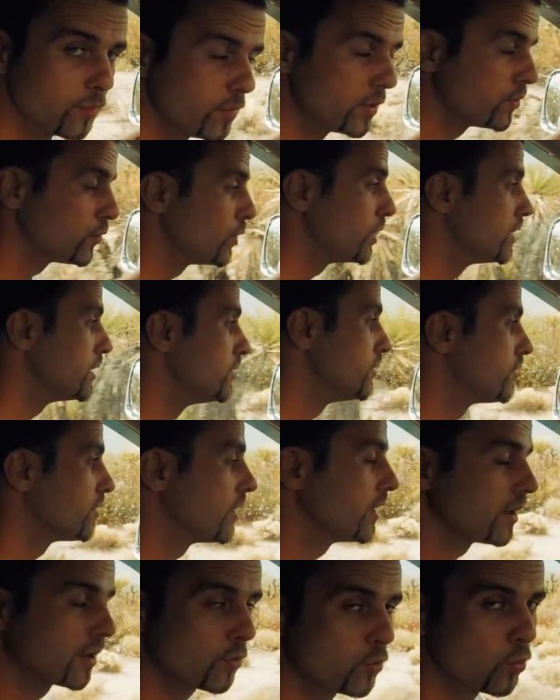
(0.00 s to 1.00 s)
in between is
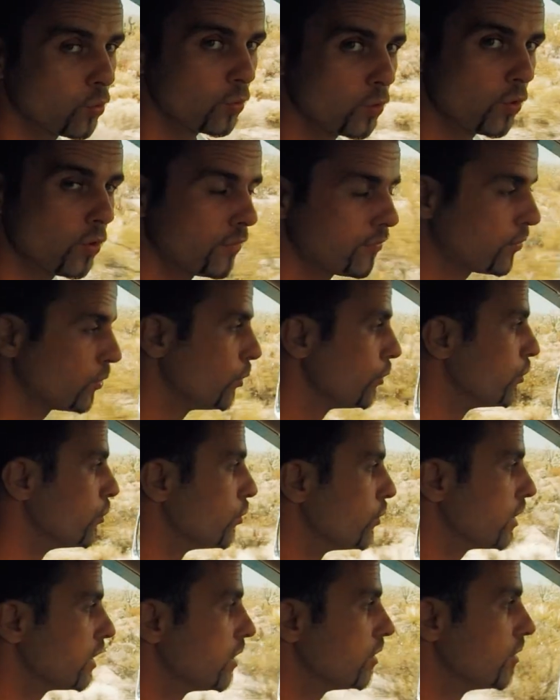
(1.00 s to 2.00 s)
like cool off-road and
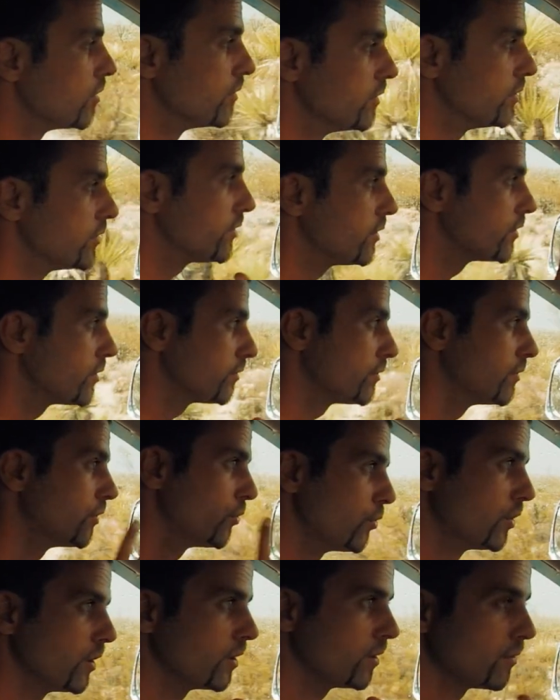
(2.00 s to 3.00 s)
whatever. This is the
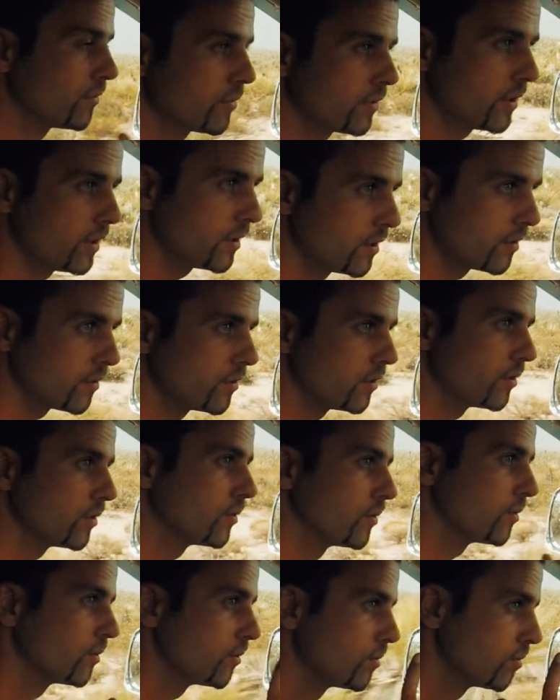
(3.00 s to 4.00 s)
real thing,
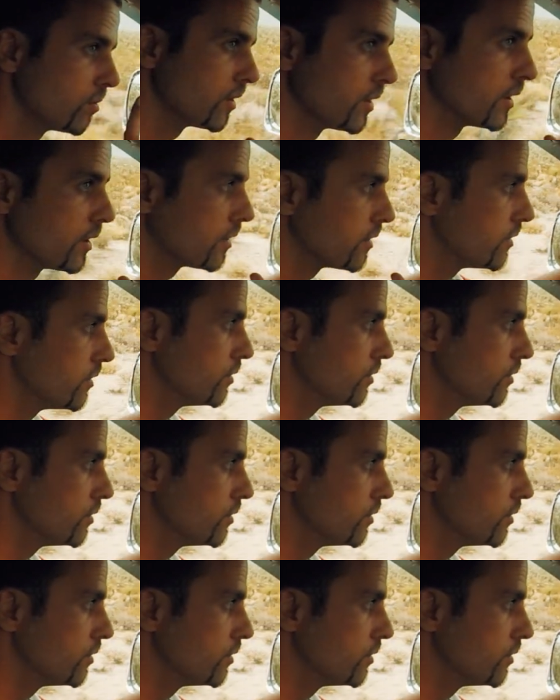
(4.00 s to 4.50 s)
like